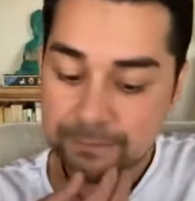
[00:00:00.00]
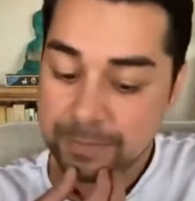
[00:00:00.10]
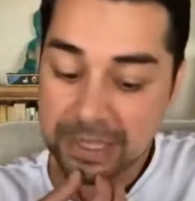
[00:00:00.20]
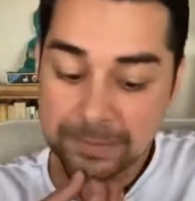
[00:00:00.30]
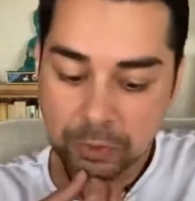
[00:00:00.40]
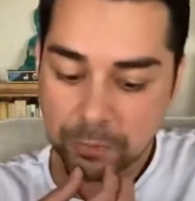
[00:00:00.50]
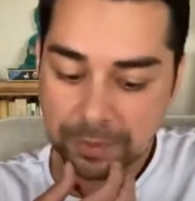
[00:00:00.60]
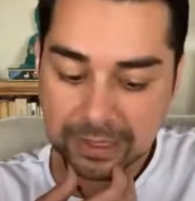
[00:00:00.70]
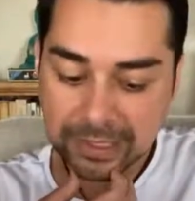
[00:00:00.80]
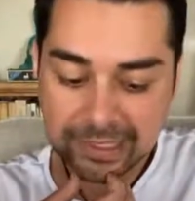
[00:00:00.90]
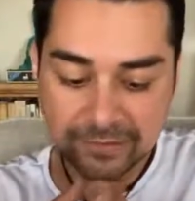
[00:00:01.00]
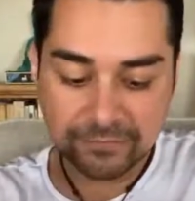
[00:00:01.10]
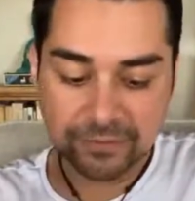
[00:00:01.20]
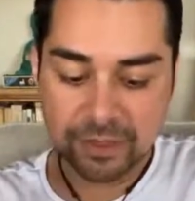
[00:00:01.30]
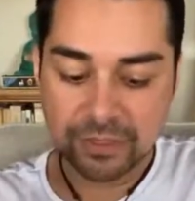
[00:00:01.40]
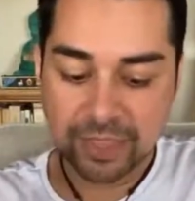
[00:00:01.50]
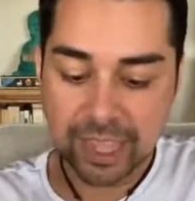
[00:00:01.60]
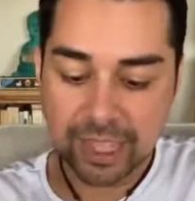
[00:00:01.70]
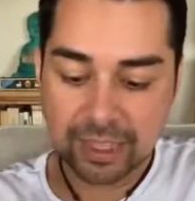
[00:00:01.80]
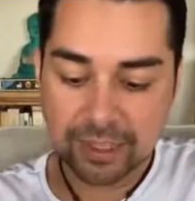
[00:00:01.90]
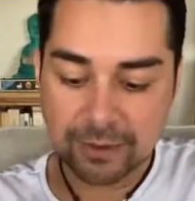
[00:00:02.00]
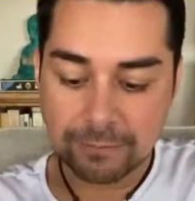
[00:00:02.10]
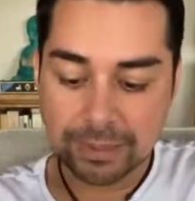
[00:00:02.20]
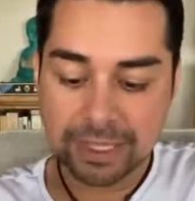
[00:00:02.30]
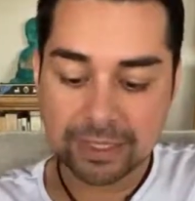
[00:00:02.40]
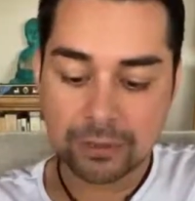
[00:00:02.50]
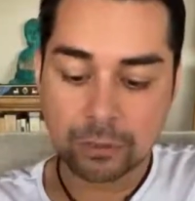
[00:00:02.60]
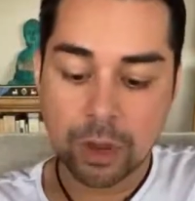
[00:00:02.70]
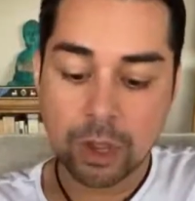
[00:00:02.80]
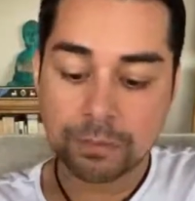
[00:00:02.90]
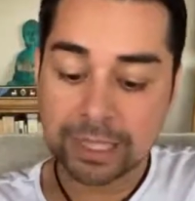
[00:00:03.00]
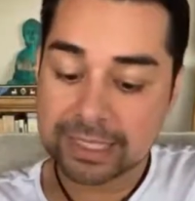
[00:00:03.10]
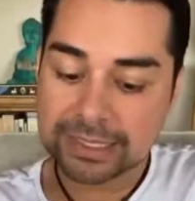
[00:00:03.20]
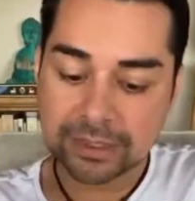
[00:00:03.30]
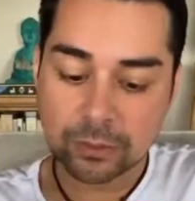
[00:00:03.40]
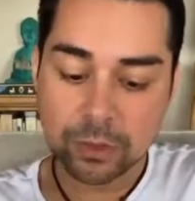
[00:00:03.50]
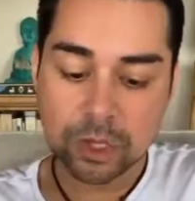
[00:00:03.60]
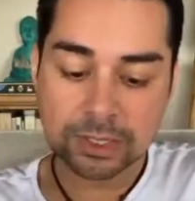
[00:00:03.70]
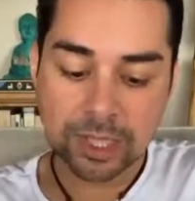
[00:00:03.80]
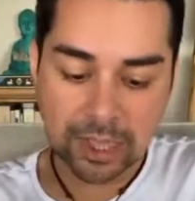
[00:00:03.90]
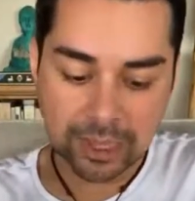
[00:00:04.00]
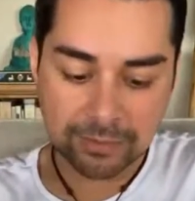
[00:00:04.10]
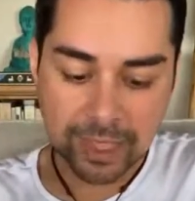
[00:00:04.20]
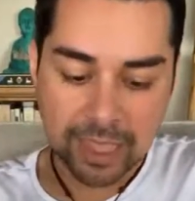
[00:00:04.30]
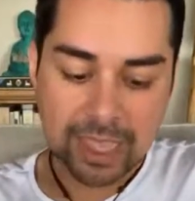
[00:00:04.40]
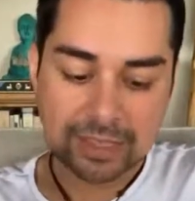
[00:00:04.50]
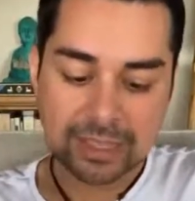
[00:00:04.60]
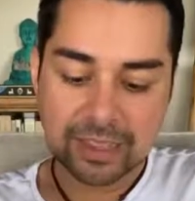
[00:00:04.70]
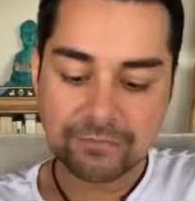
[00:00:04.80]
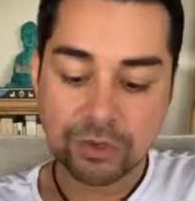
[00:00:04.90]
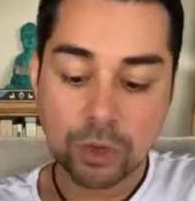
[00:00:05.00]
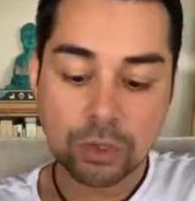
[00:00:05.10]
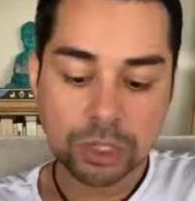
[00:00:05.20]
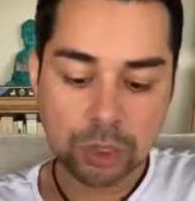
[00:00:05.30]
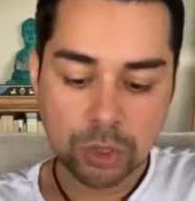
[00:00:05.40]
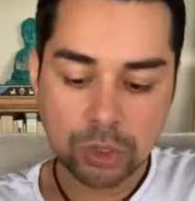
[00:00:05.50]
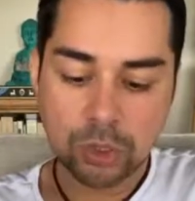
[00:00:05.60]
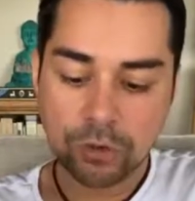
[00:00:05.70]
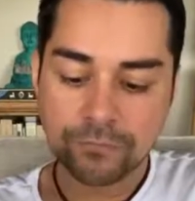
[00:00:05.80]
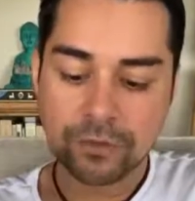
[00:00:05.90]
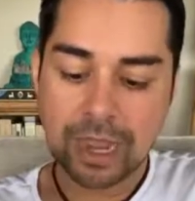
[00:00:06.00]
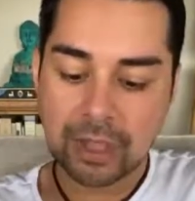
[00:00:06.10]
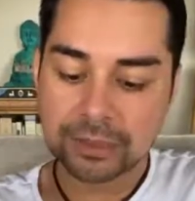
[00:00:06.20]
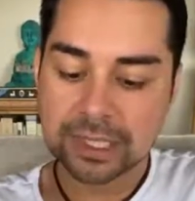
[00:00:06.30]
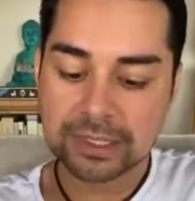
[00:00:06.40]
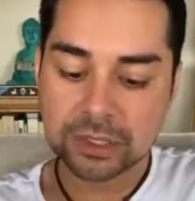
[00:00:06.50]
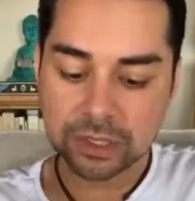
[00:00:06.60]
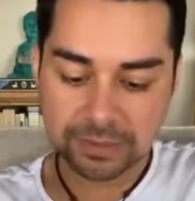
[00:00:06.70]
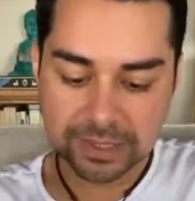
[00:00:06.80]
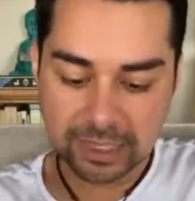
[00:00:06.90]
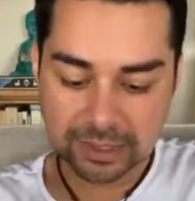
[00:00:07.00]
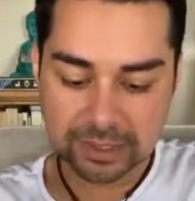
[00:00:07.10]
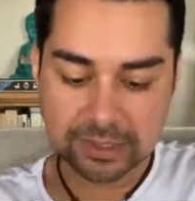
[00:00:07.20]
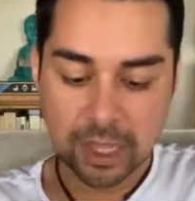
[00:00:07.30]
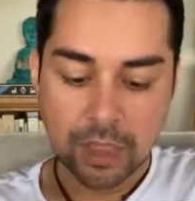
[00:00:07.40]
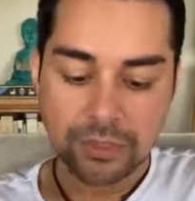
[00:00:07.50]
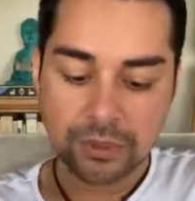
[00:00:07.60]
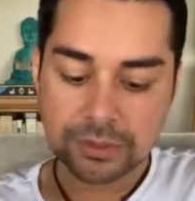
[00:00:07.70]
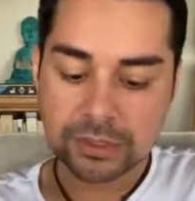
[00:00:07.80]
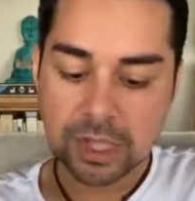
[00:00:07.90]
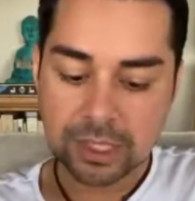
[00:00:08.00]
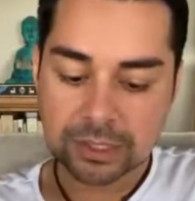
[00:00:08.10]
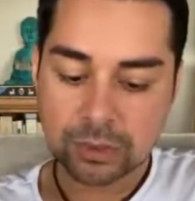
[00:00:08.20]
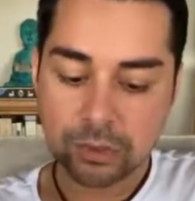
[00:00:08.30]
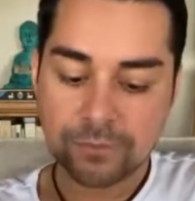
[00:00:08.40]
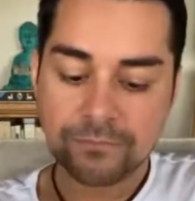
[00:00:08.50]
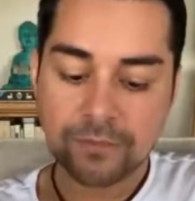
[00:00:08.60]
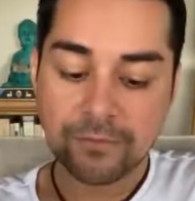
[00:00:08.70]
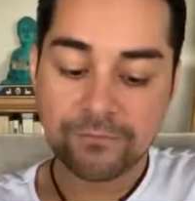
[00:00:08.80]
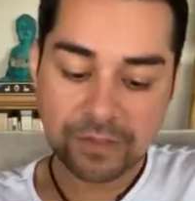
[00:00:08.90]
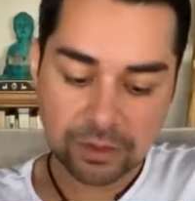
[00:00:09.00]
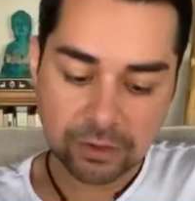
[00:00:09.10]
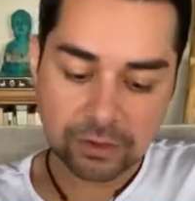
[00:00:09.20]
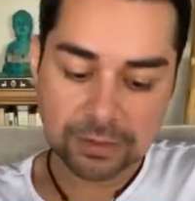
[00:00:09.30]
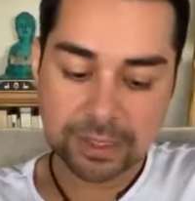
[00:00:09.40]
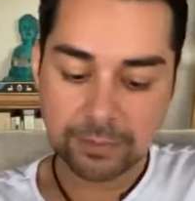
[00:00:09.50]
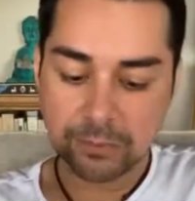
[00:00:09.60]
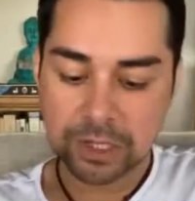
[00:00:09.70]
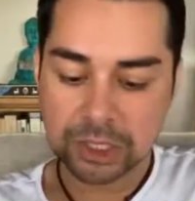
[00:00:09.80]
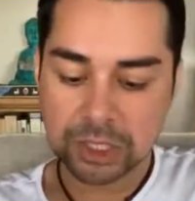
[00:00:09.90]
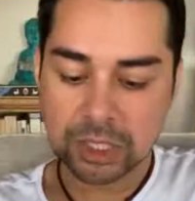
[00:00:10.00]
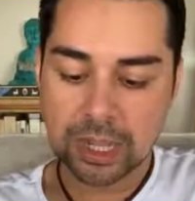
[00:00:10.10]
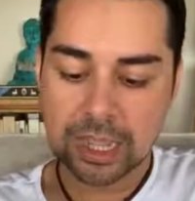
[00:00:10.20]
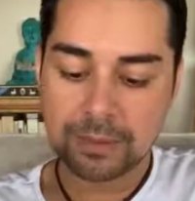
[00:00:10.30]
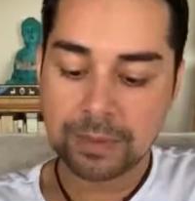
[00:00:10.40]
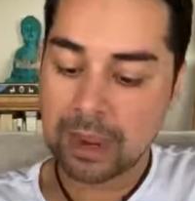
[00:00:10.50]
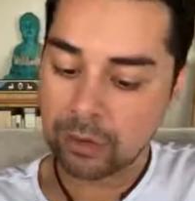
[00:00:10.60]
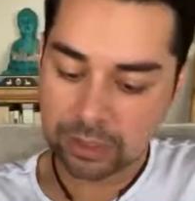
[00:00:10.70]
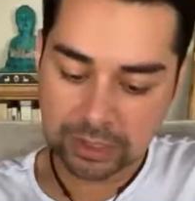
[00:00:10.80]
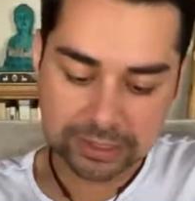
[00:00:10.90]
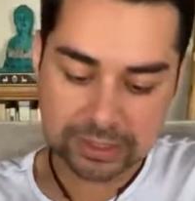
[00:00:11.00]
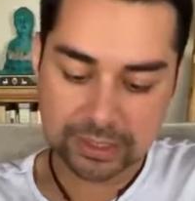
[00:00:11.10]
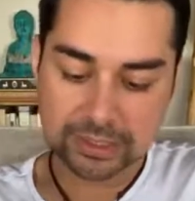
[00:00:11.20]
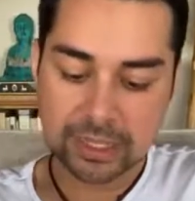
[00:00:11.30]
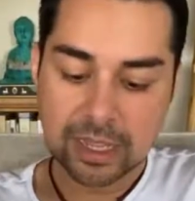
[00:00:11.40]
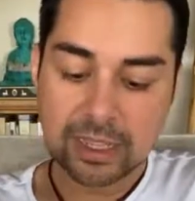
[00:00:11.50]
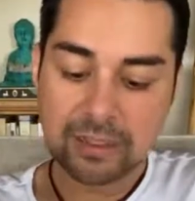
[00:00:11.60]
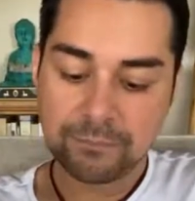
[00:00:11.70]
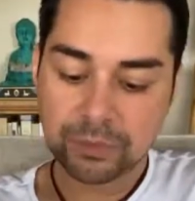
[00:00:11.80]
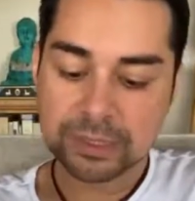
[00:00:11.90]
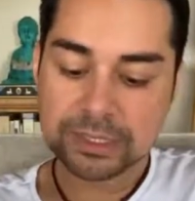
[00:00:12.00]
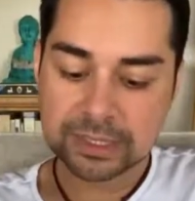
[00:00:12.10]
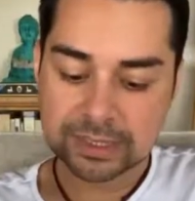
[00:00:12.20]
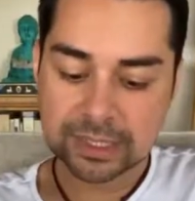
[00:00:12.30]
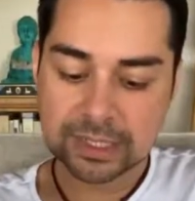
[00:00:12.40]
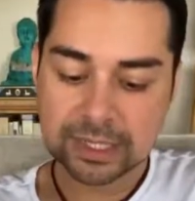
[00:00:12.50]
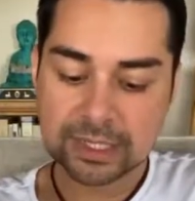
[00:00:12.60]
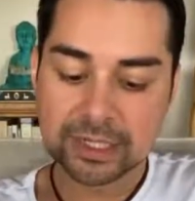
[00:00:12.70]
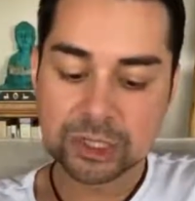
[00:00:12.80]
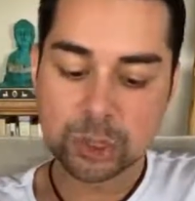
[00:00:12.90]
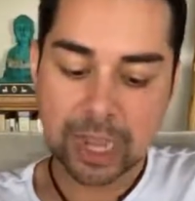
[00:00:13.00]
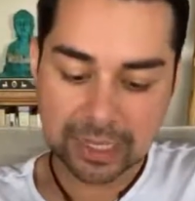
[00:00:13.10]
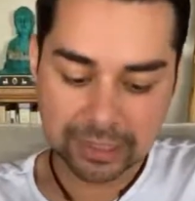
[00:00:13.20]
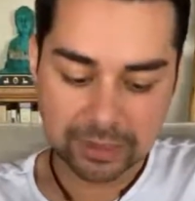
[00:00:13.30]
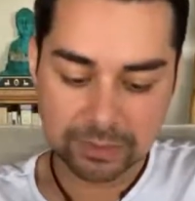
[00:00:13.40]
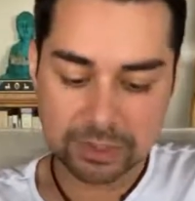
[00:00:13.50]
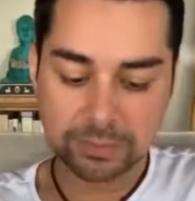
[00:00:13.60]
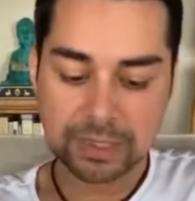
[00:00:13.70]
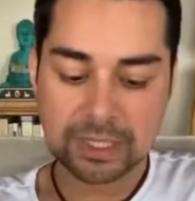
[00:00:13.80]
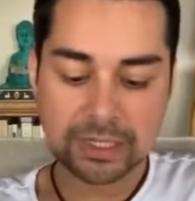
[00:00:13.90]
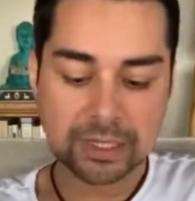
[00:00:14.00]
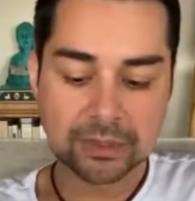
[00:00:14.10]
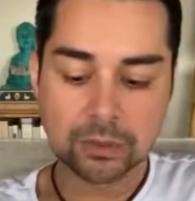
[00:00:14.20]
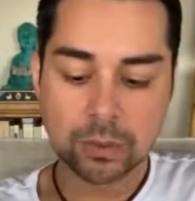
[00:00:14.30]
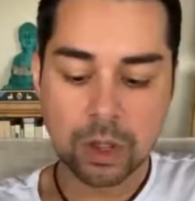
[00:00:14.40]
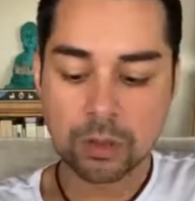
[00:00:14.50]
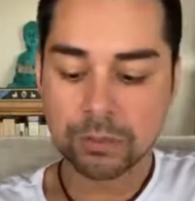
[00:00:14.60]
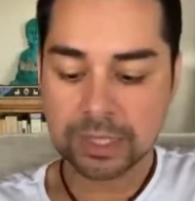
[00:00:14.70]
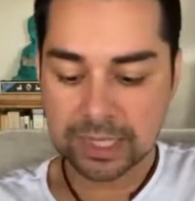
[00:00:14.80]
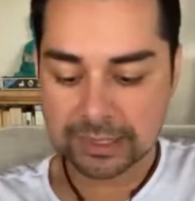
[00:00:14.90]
If people believe they can be in the wrong place at the wrong time, and they have no control over outside circumstances, those thoughts of fear, separation, and powerlessness, if persistent, can attract them to being in the wrong